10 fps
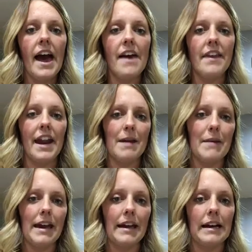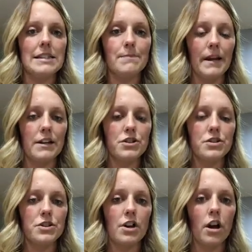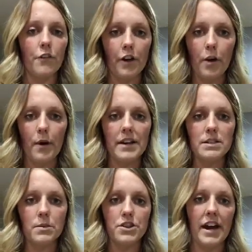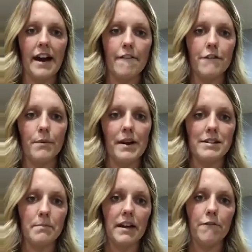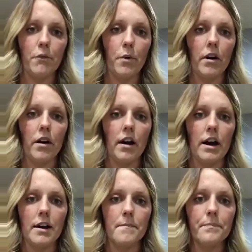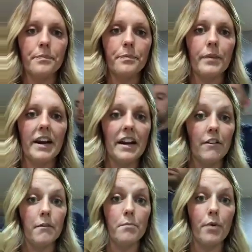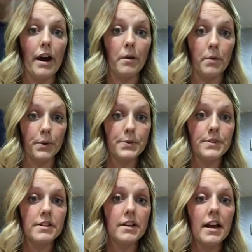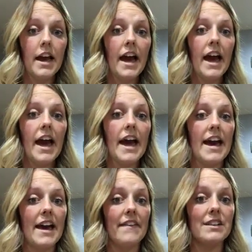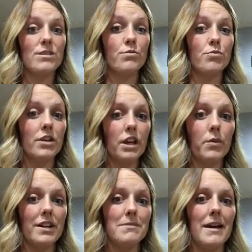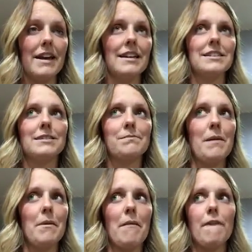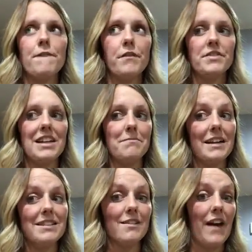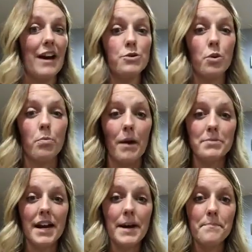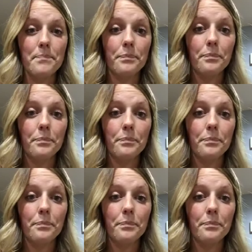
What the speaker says: and then I make Spanish cauliflower rice, which I have the recipe for in a prior post. And that's really quick to make. It's maybe about 15 minutes of actual prep time.